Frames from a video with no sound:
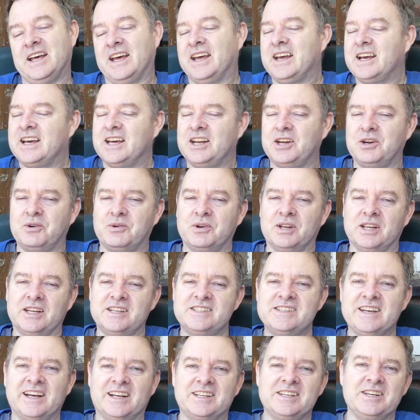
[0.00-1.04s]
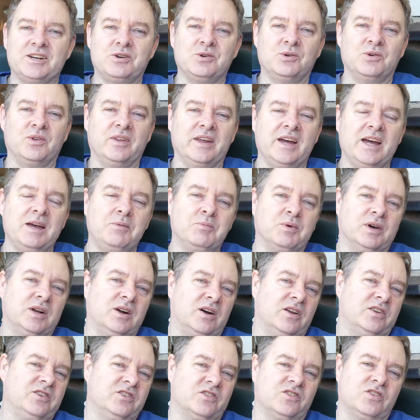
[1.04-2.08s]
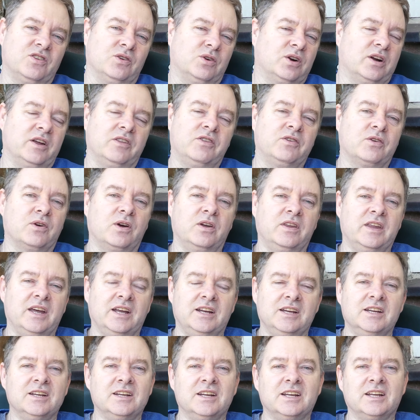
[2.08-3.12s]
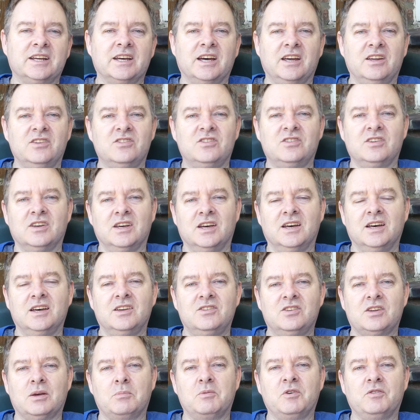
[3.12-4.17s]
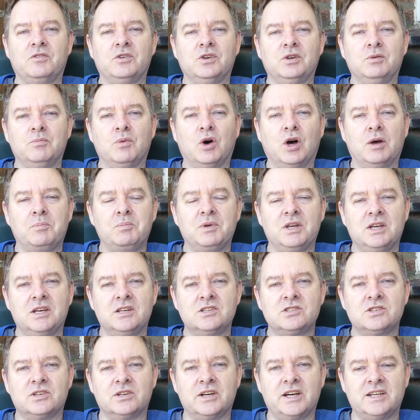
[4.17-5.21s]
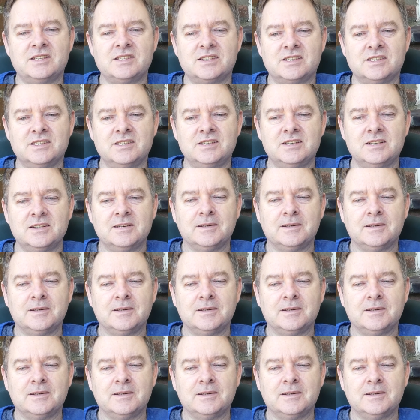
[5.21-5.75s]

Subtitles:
Getting really technical there, but I just thought I'd throw that in case some of you might be interested.